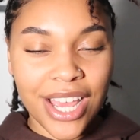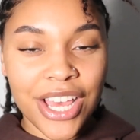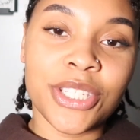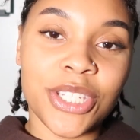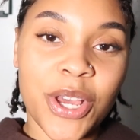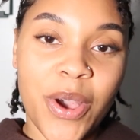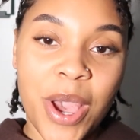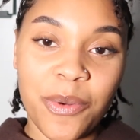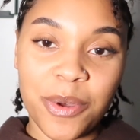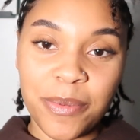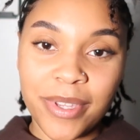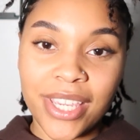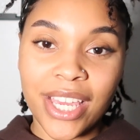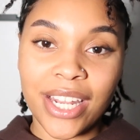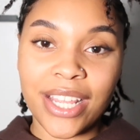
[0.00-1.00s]
So I will
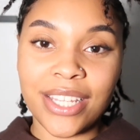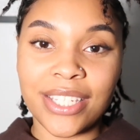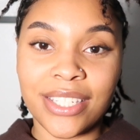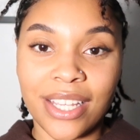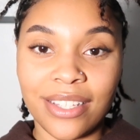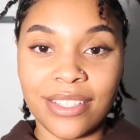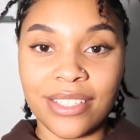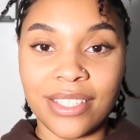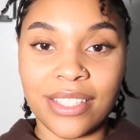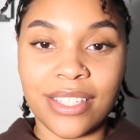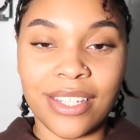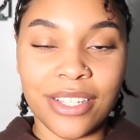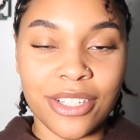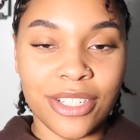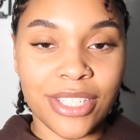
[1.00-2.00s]
be getting stainless
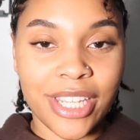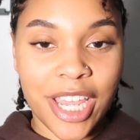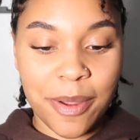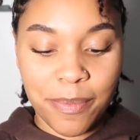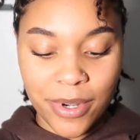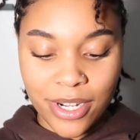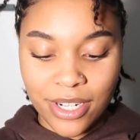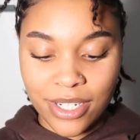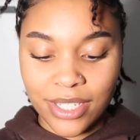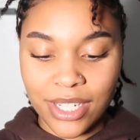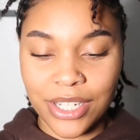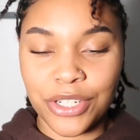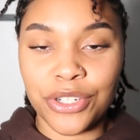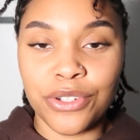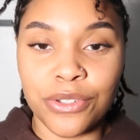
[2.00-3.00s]
steel tapers
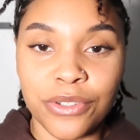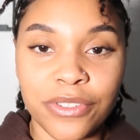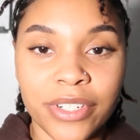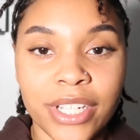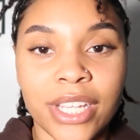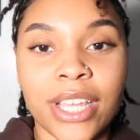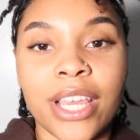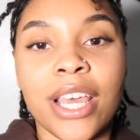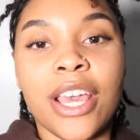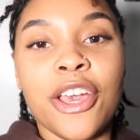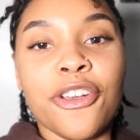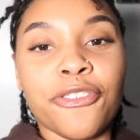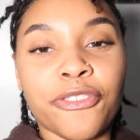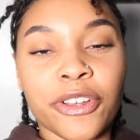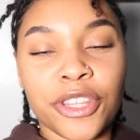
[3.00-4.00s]
and jewelry
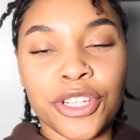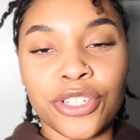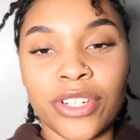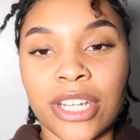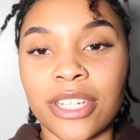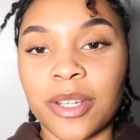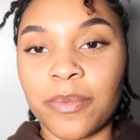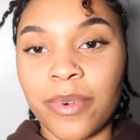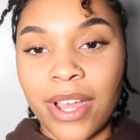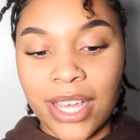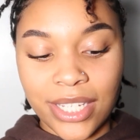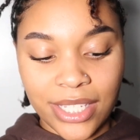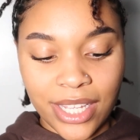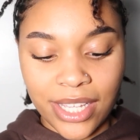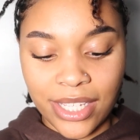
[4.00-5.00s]
for the stretching
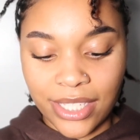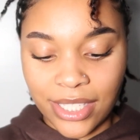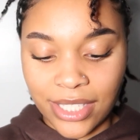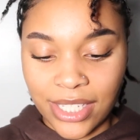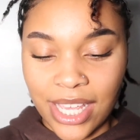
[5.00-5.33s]
process,